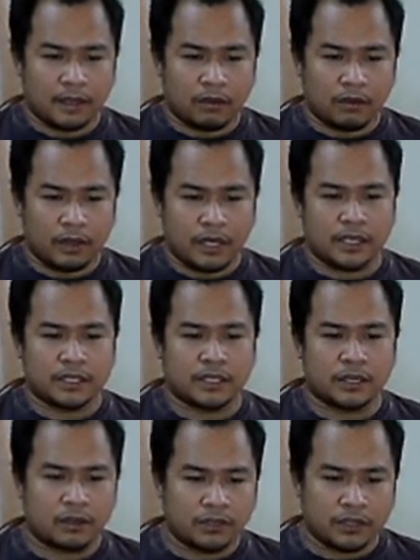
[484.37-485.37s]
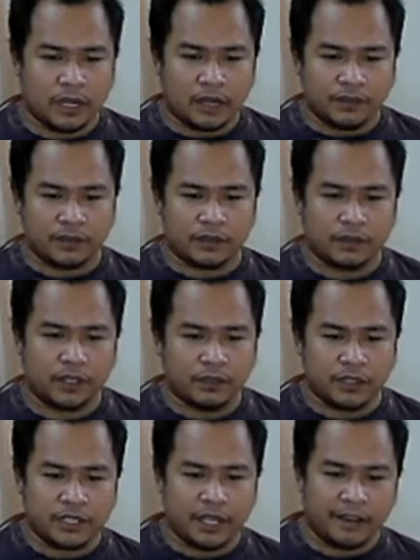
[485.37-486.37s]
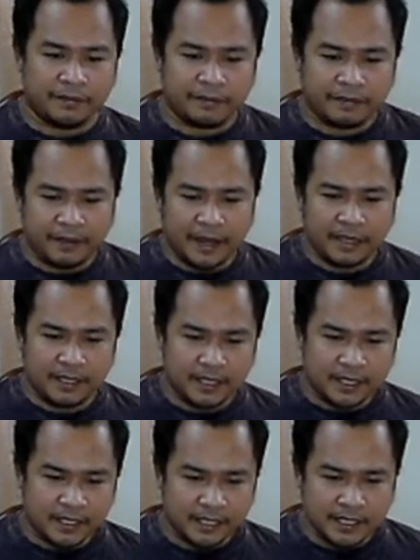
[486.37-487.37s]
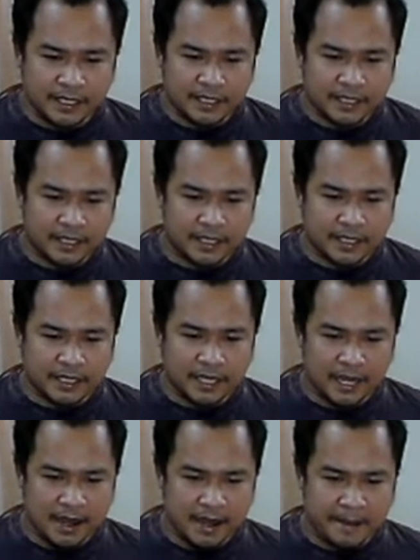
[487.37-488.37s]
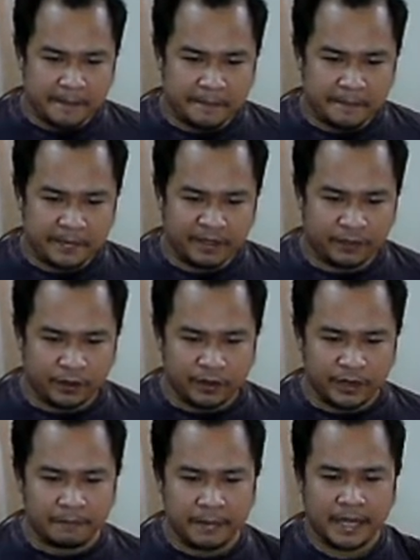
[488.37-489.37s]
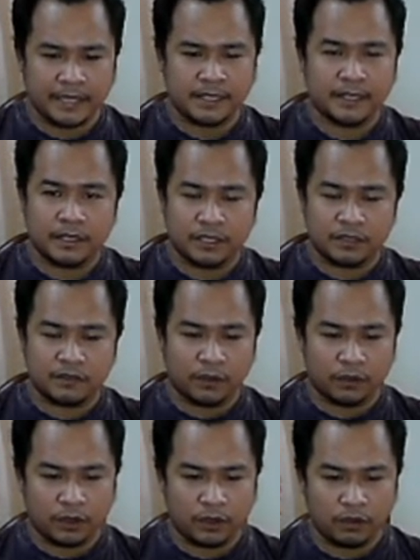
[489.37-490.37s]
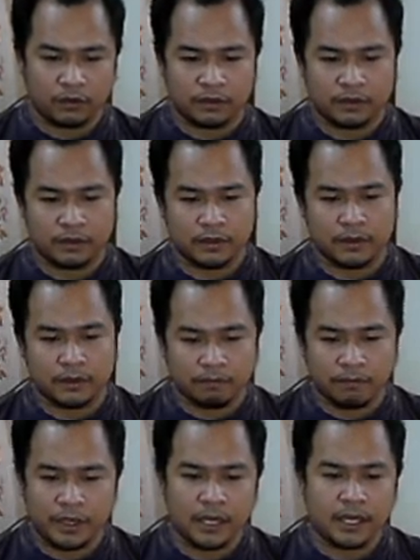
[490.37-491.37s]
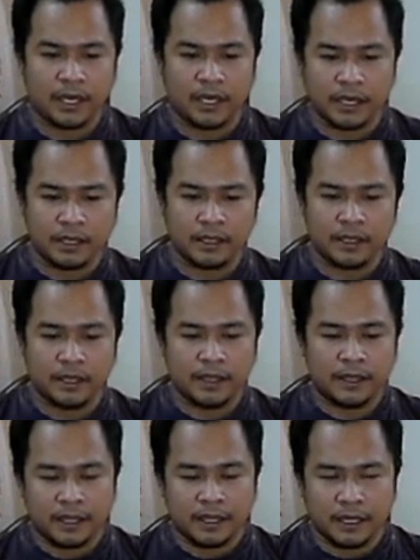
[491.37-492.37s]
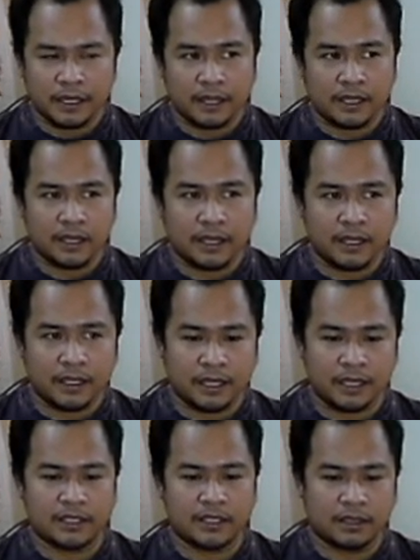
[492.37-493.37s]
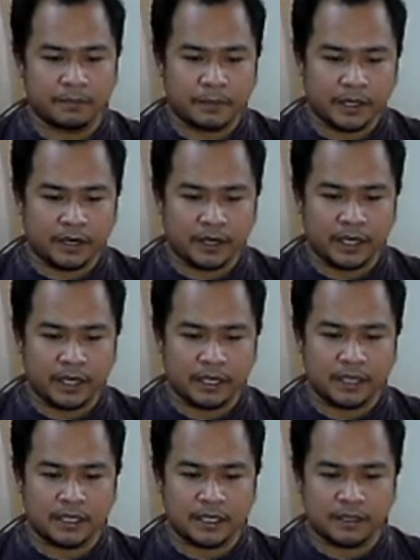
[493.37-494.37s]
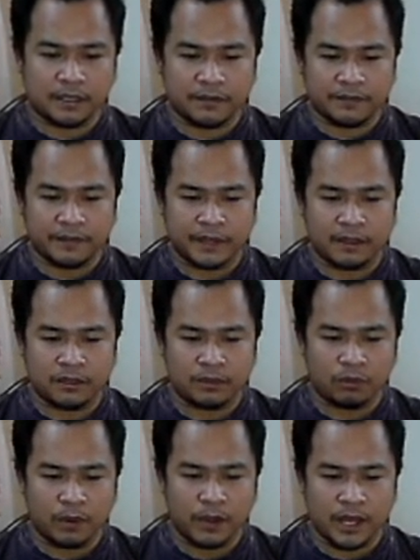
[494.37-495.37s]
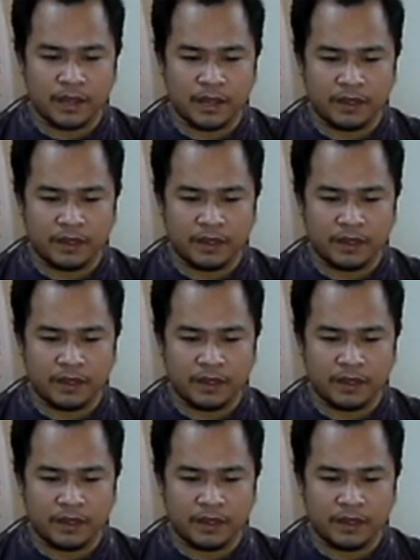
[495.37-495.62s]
Okay, so troughs or the U-shaped valleys. If you could imagine this photo being in the glacial period, this is filled with